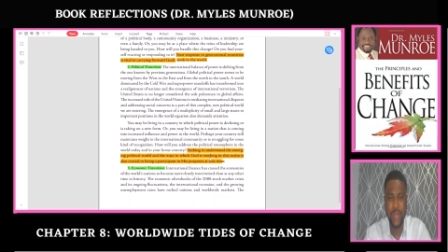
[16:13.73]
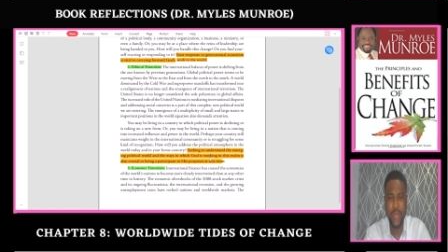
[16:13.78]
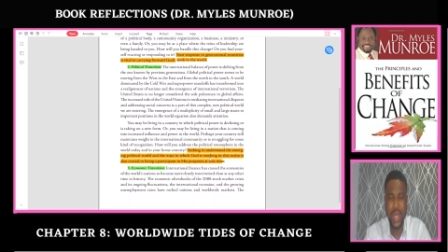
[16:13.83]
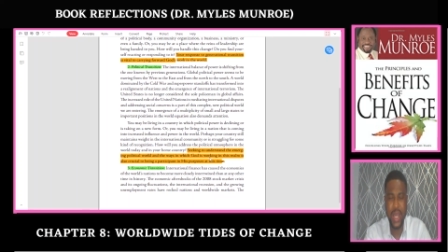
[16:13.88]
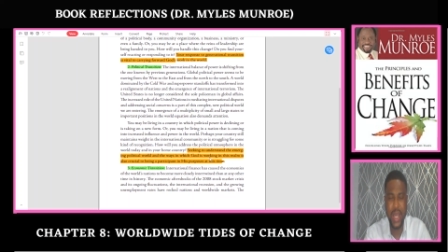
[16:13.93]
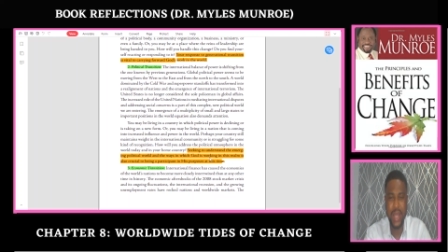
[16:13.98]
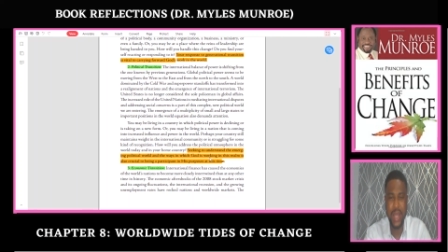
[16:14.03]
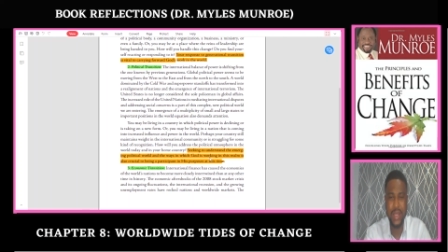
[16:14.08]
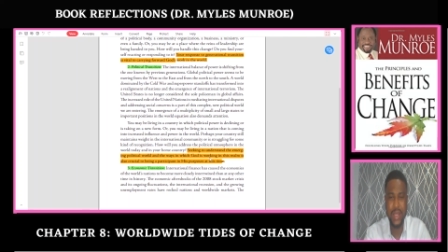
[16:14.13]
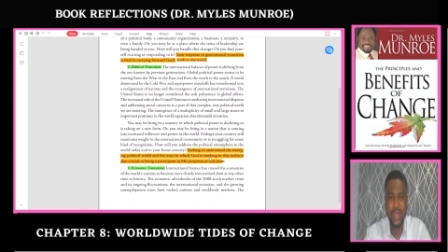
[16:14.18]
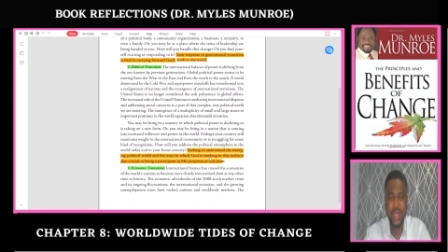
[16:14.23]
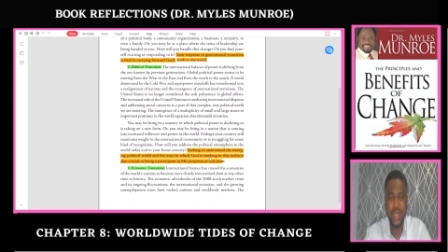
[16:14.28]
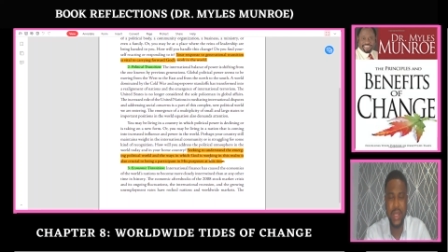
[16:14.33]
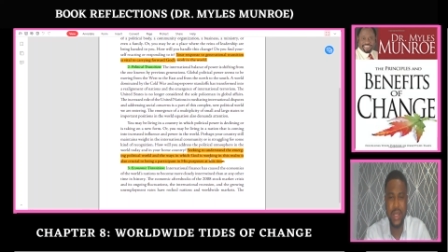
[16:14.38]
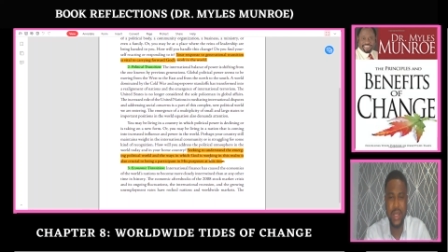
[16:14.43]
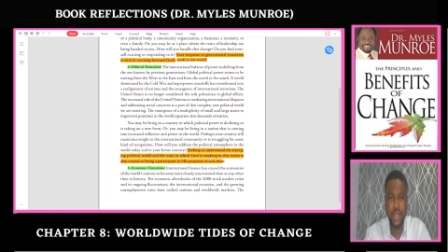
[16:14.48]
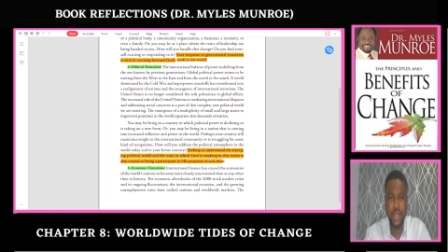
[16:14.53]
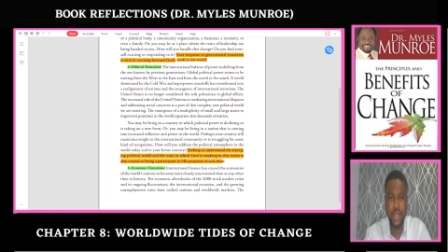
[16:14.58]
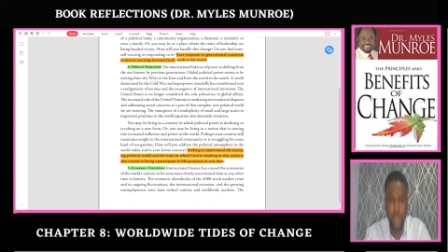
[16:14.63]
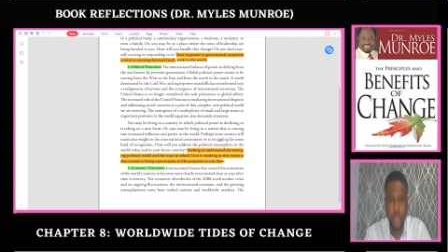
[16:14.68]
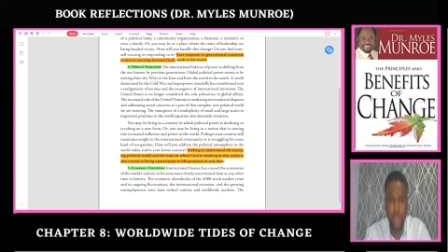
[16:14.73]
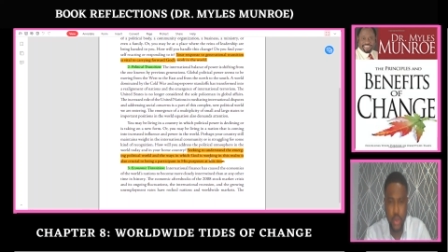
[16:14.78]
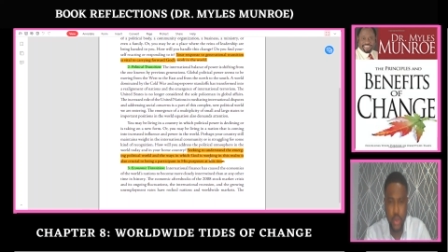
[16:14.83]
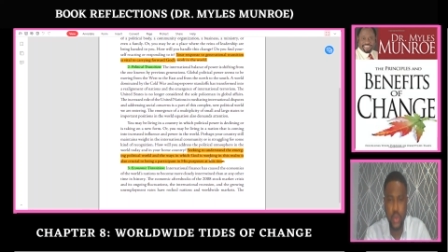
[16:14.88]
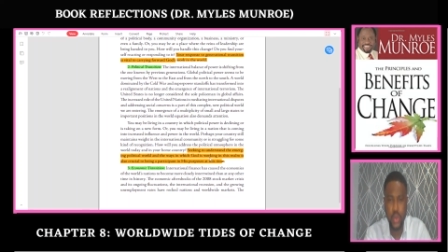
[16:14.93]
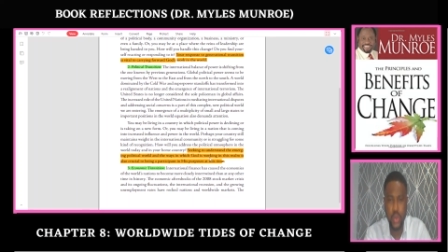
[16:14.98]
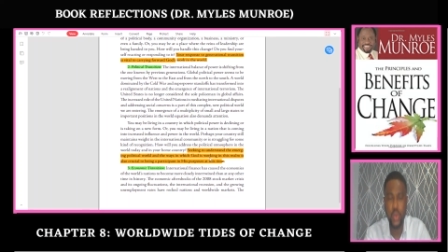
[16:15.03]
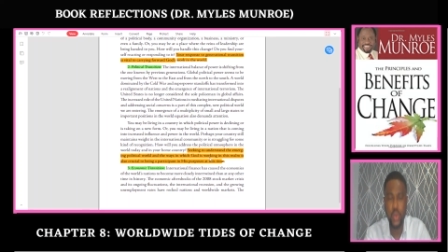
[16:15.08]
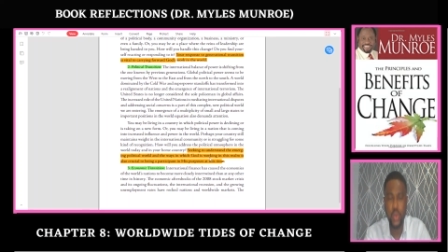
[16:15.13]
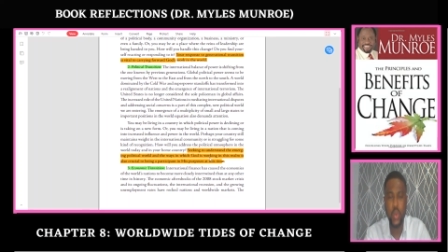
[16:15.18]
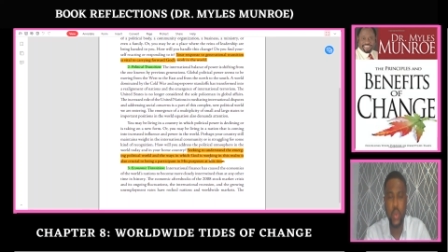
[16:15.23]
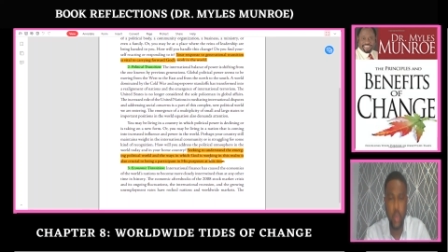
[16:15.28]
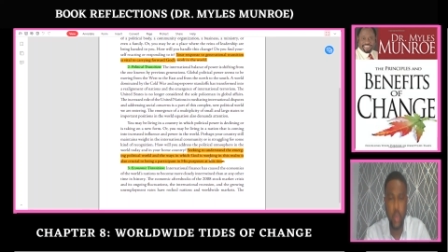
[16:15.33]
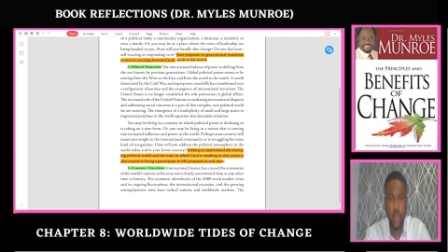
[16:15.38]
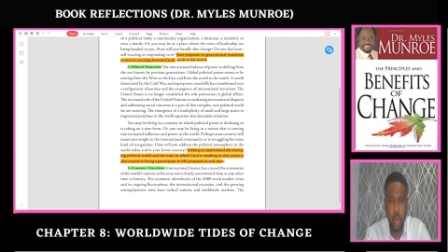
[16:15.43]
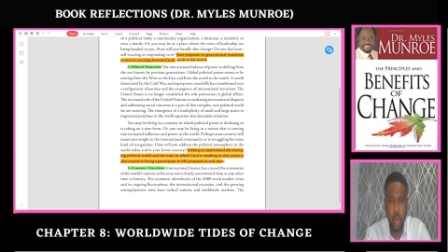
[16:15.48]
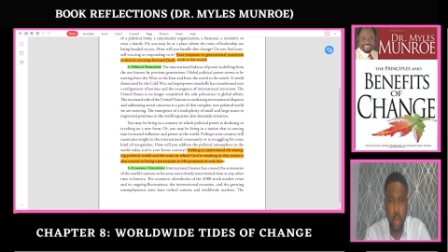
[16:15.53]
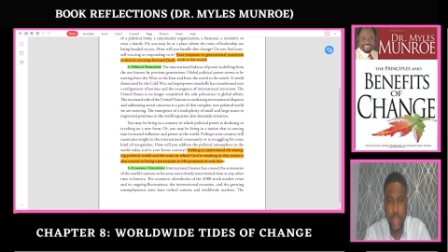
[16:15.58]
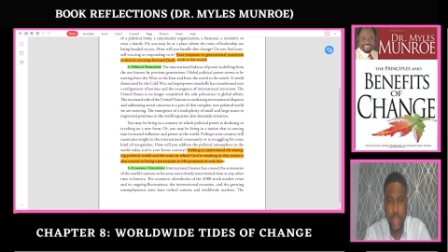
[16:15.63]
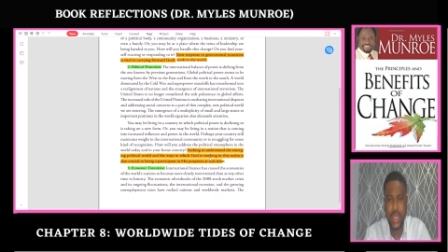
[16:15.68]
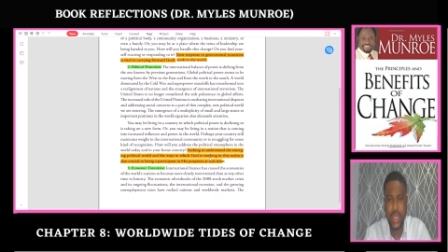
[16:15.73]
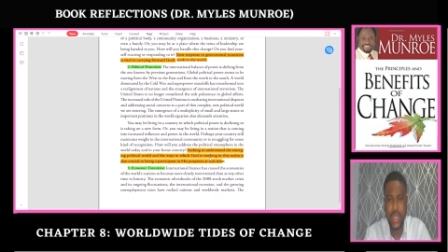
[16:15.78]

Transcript: and they knew what